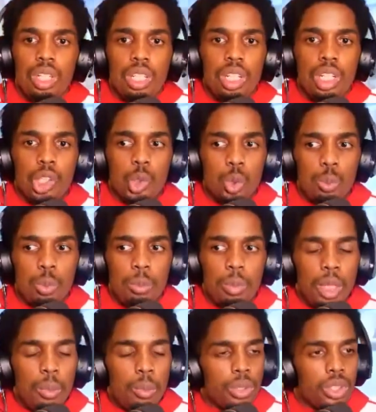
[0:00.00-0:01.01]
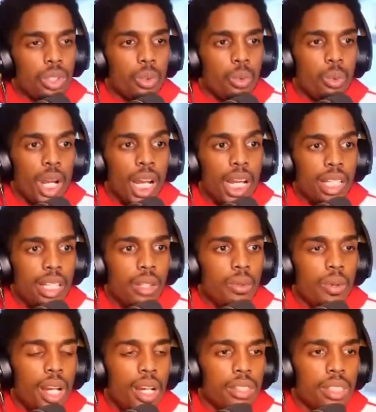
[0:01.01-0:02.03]
a group of people to rally
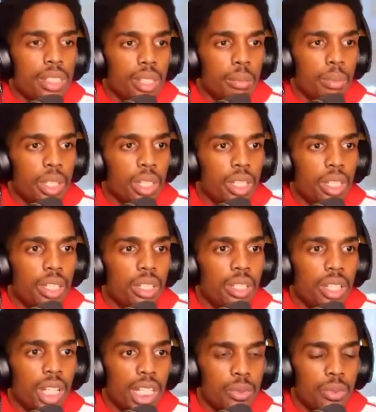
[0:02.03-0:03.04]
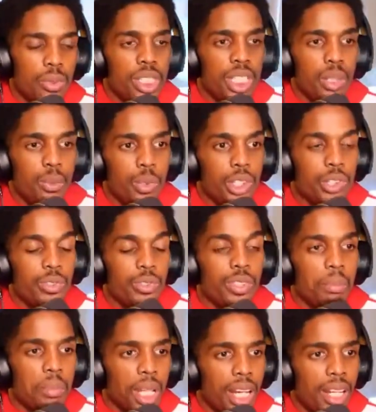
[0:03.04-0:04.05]
around something, as we've seen when
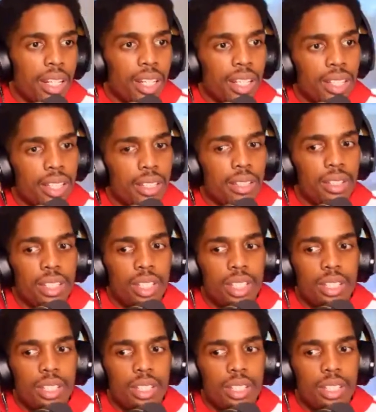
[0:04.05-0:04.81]
Trump got elected uh,